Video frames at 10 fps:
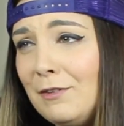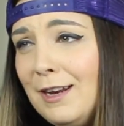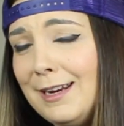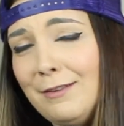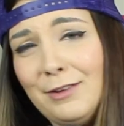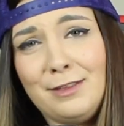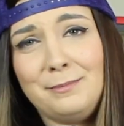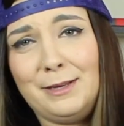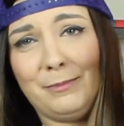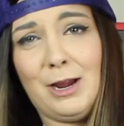If you did, give it a
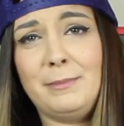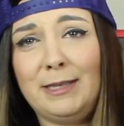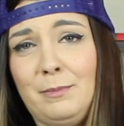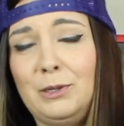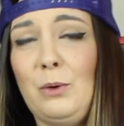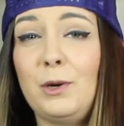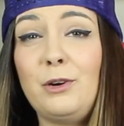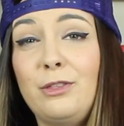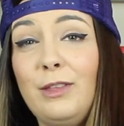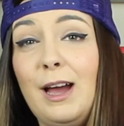thumbs up, comment down below.
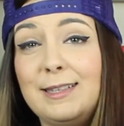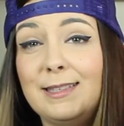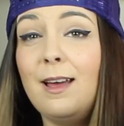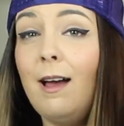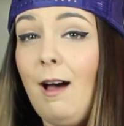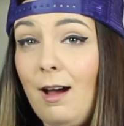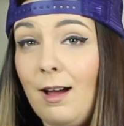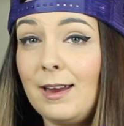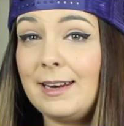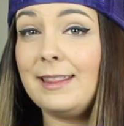What are your thoughts
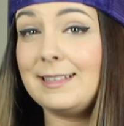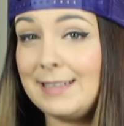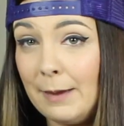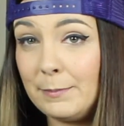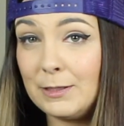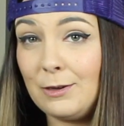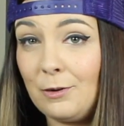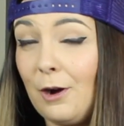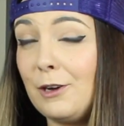on this episode?